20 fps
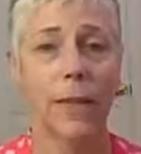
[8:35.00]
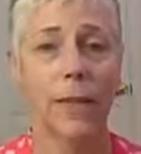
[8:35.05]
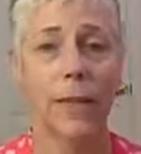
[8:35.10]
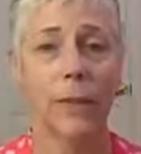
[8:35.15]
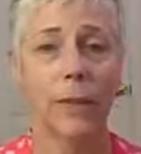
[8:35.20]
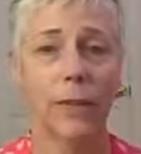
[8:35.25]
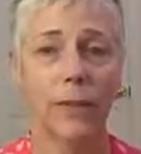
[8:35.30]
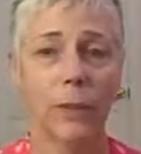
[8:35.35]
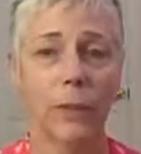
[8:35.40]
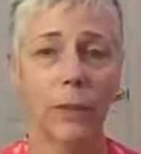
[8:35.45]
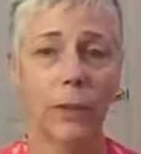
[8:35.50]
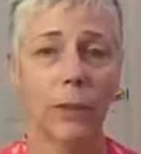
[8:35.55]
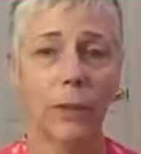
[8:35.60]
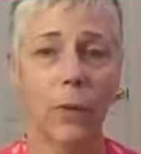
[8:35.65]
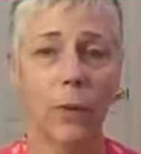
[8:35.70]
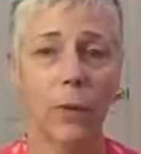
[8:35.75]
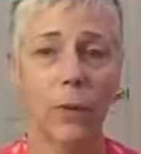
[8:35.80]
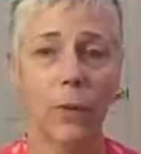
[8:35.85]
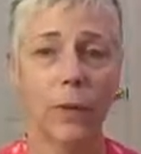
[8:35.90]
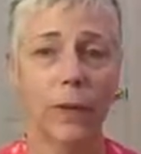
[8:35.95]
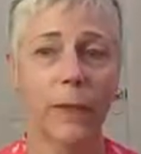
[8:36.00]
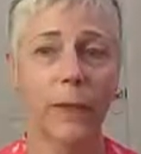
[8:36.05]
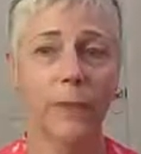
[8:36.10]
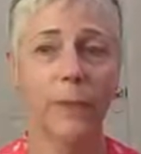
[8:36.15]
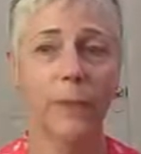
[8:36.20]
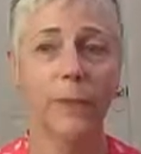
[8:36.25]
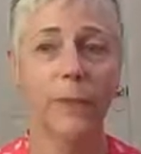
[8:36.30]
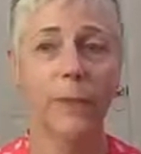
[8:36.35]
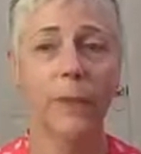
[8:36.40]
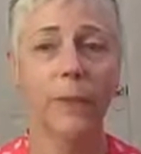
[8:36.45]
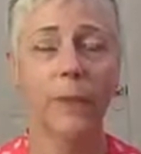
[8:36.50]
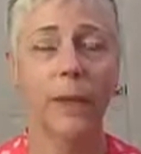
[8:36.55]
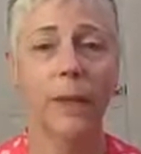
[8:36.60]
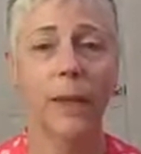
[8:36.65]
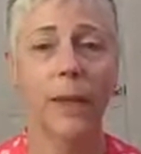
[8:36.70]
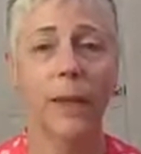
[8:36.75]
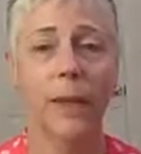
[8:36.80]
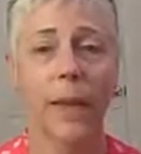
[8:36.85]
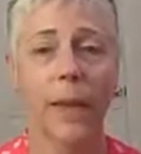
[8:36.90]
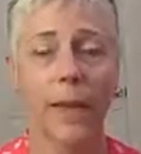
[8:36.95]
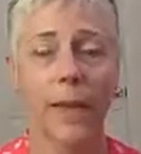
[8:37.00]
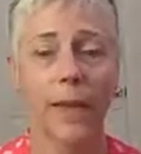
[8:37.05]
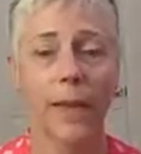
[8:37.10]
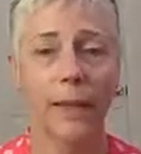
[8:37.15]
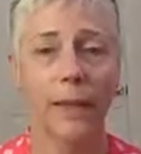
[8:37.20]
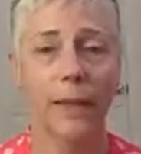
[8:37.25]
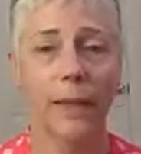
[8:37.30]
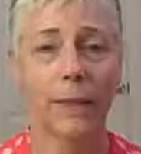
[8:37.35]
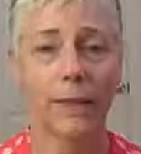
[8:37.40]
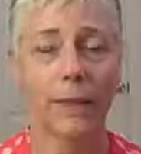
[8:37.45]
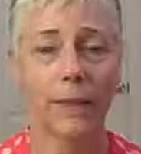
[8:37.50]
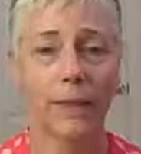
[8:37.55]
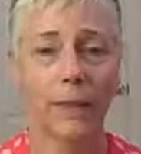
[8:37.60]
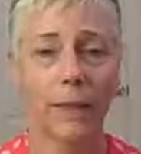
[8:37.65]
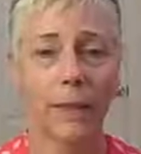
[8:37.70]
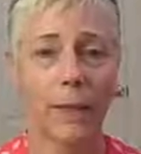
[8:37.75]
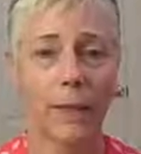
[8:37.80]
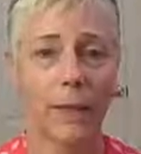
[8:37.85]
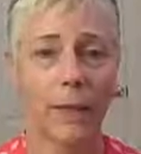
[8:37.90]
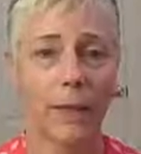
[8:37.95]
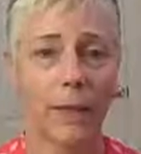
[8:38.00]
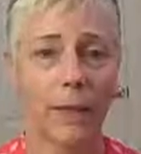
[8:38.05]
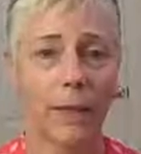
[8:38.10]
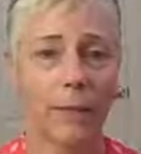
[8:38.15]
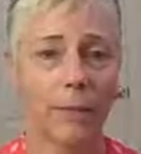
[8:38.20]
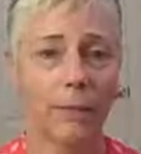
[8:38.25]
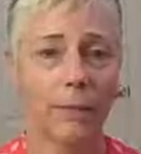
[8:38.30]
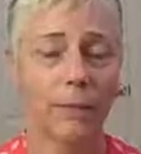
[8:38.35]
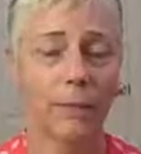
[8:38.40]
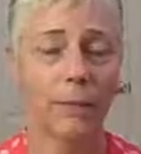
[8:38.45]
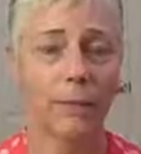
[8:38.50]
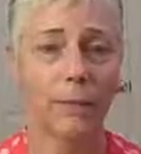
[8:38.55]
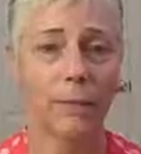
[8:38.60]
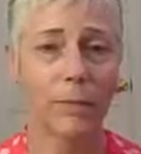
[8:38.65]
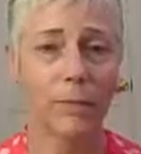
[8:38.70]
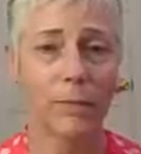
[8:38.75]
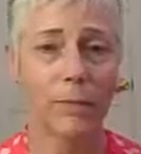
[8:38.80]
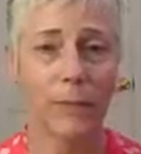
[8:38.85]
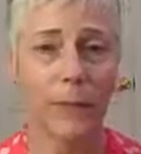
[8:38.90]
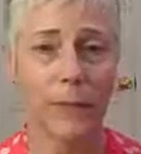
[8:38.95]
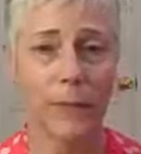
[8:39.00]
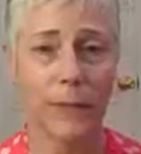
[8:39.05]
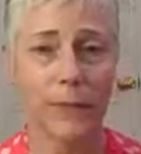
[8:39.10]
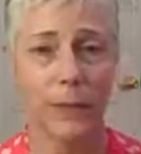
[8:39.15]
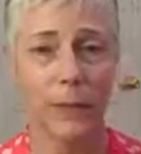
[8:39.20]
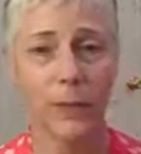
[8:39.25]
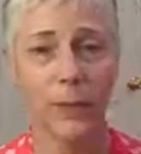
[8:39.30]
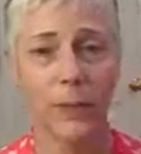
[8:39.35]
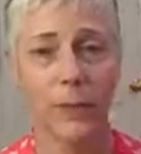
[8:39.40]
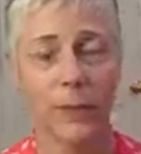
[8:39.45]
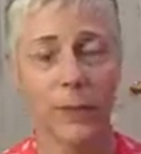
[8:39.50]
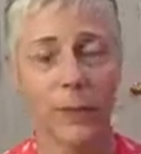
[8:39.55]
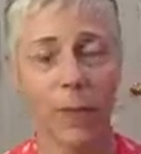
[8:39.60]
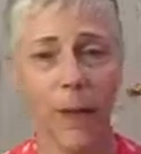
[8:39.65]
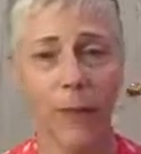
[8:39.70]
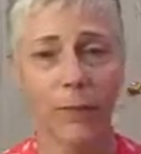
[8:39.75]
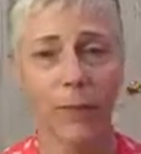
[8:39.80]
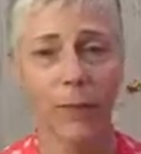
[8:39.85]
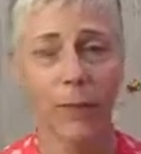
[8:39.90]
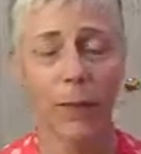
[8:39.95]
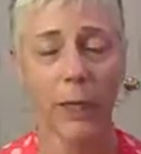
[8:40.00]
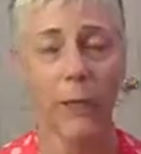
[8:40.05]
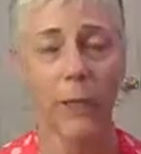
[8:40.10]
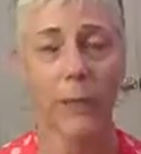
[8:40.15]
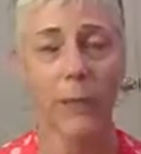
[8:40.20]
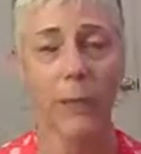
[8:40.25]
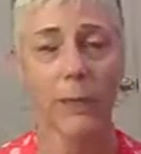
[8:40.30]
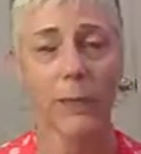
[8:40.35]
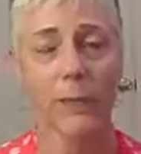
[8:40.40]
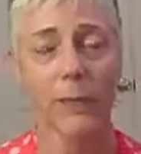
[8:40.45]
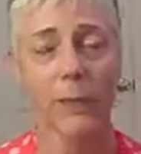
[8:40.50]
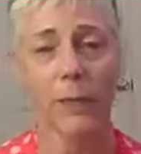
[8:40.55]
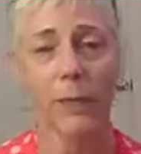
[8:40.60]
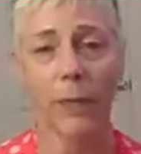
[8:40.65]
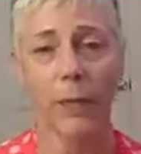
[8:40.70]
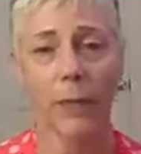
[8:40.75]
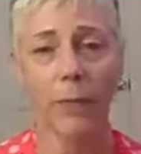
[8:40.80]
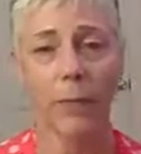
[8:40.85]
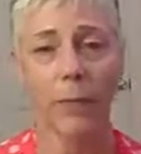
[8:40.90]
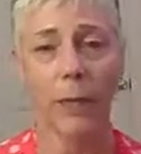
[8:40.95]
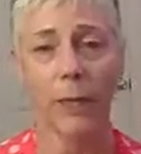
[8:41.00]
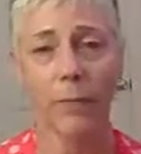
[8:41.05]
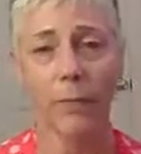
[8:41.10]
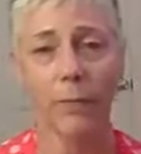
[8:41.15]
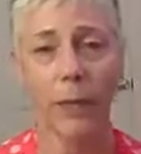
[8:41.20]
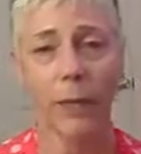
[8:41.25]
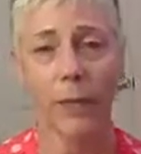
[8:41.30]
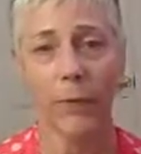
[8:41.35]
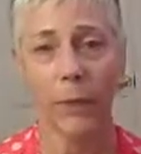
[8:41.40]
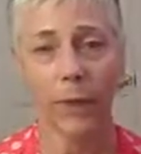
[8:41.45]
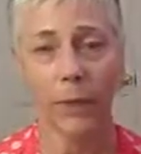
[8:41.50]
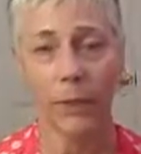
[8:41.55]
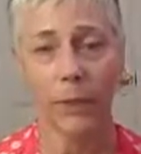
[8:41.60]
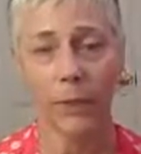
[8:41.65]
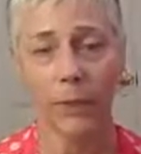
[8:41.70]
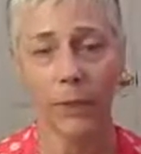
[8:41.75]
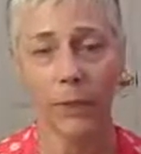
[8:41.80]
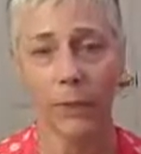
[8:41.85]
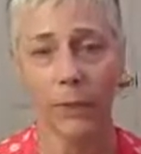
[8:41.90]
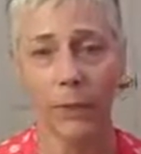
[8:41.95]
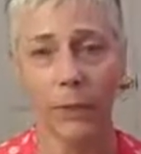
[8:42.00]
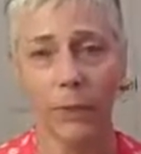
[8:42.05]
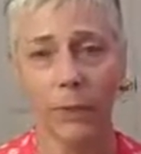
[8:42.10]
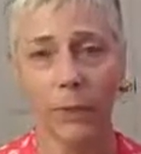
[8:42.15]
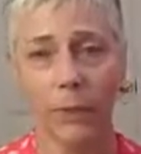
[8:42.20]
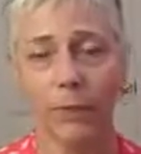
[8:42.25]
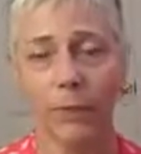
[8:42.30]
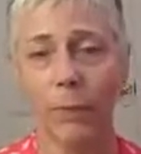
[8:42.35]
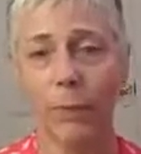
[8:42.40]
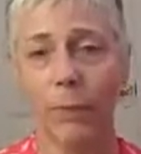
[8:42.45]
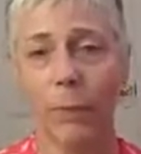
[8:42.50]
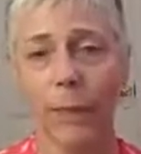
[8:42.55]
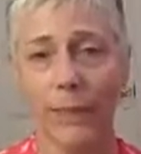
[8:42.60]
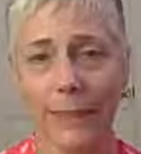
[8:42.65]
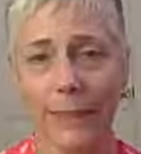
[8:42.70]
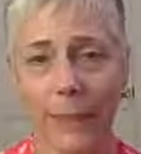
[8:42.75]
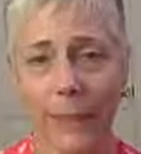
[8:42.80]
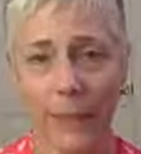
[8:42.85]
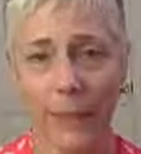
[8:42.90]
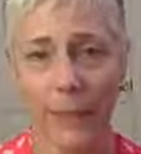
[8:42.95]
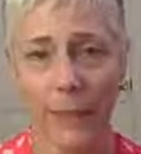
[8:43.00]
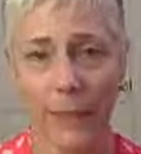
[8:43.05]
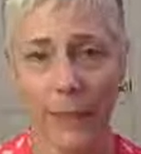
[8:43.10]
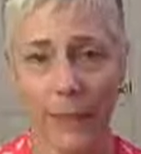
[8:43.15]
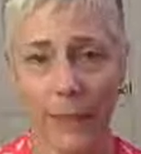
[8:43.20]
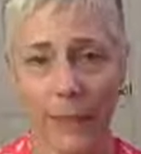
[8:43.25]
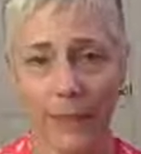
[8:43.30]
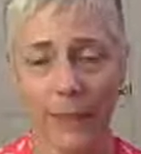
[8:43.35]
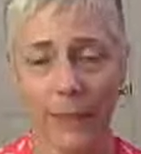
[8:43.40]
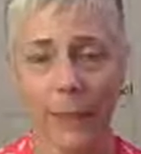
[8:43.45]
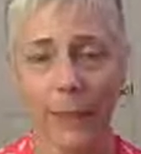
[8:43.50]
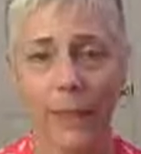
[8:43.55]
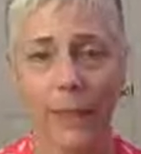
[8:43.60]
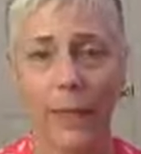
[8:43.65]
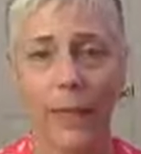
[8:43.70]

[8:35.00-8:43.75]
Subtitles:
diffuse the oils. I listen to some affirmations, and I write in my gratitude journal for about 10 minutes.